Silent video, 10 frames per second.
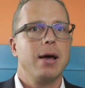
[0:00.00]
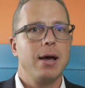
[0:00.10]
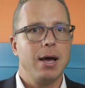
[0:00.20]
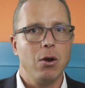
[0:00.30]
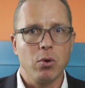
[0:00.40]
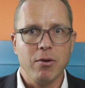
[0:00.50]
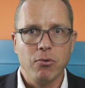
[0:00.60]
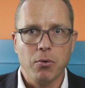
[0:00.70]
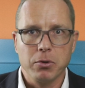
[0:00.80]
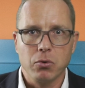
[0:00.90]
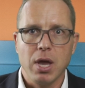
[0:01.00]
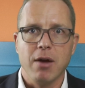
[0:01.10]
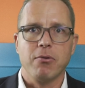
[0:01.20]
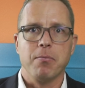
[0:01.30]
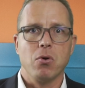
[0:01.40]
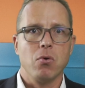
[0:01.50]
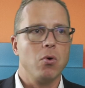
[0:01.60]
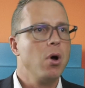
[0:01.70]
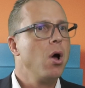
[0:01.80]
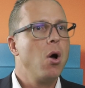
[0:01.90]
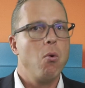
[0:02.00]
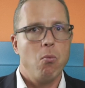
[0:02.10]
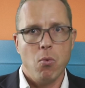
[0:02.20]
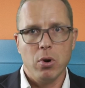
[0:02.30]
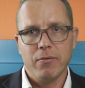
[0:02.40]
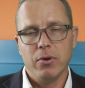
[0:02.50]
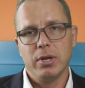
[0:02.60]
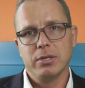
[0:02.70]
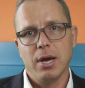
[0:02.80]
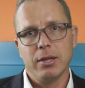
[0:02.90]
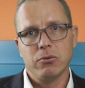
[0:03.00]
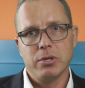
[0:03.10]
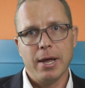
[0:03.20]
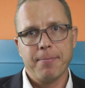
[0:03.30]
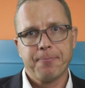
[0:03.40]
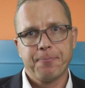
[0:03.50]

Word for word: Uh, looking forward to hear from you, whatever you decide to say.